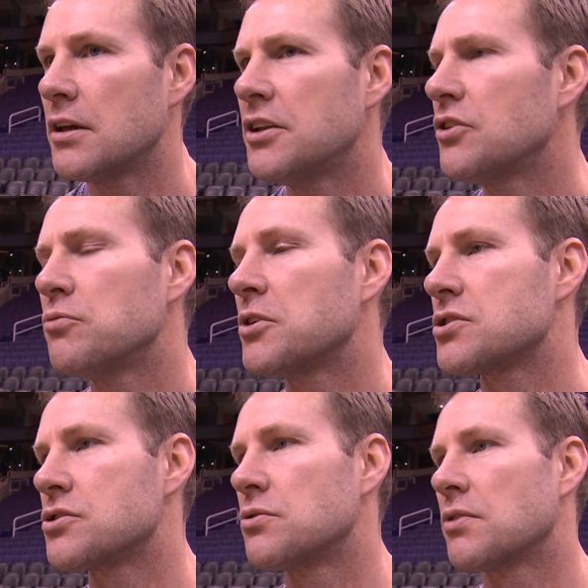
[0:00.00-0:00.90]
He didn't do
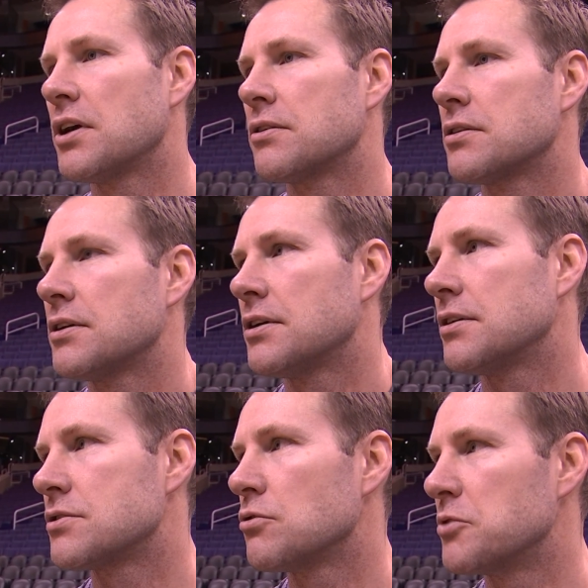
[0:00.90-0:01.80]
much in shoot around.
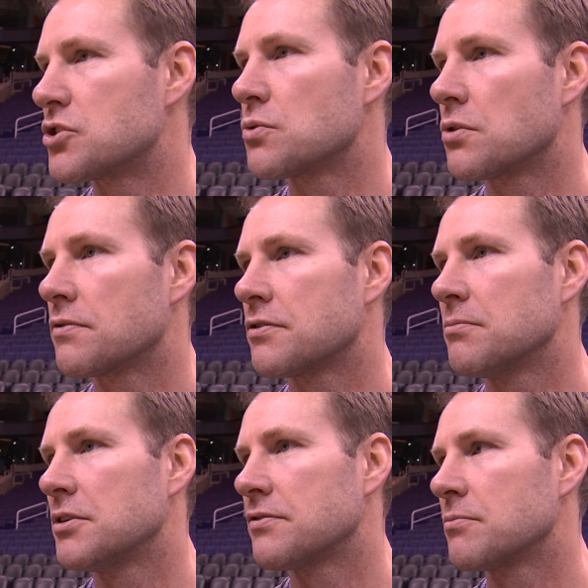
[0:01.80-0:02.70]
He's a little bit sore
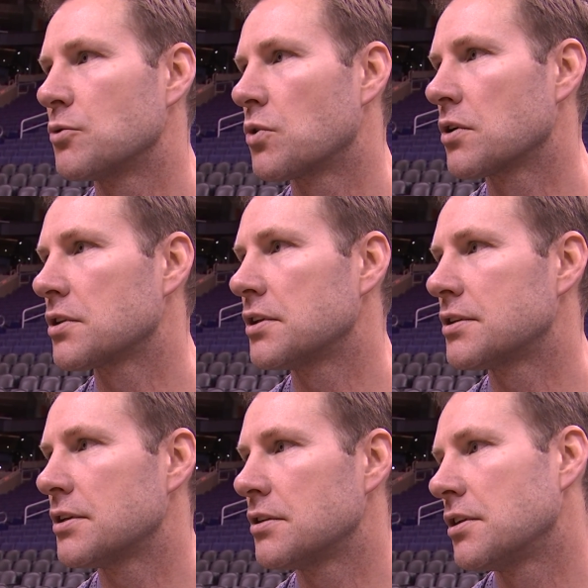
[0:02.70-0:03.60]
from the work
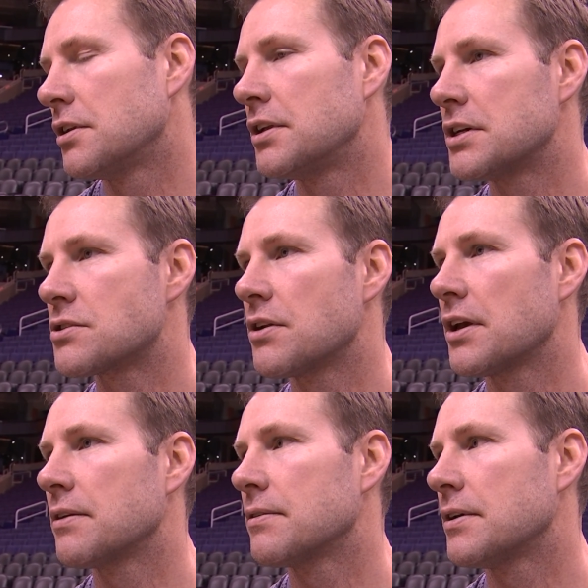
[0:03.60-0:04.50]
that he did
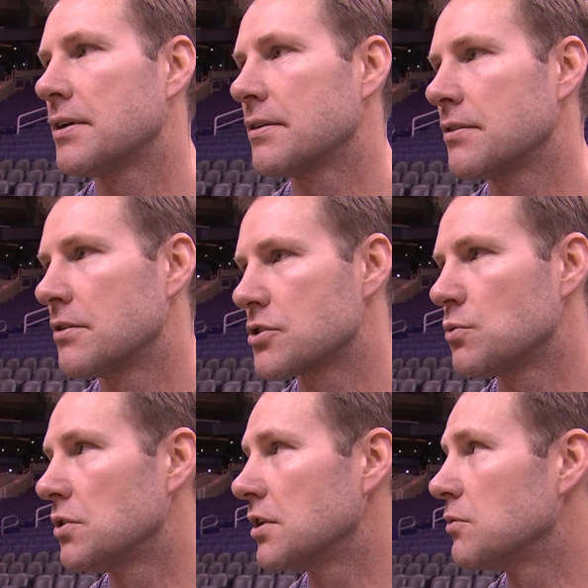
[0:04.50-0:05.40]
yesterday.
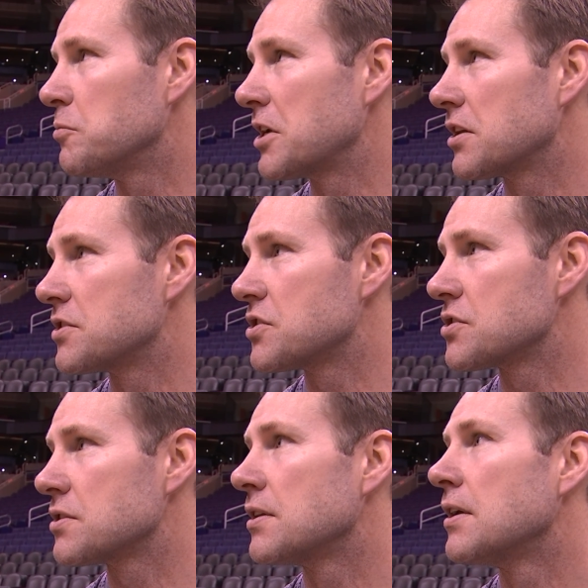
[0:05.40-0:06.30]
So we'll make a
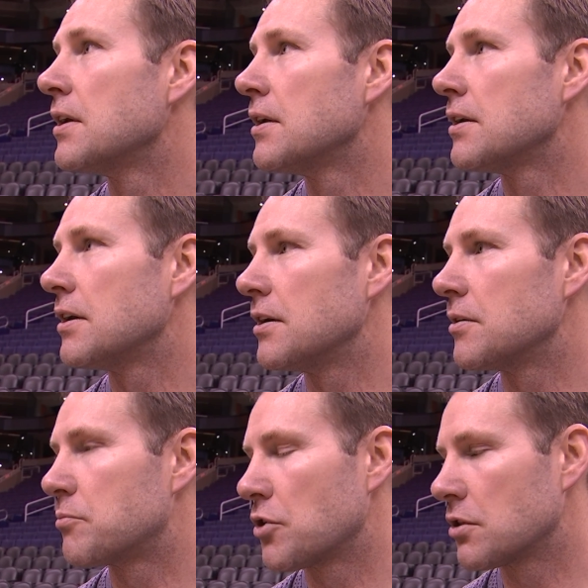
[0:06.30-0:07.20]
decision
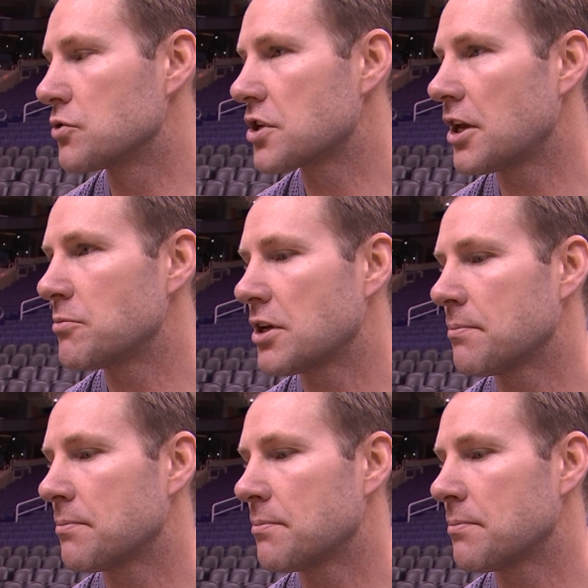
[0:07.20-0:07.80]
pretty close to game time.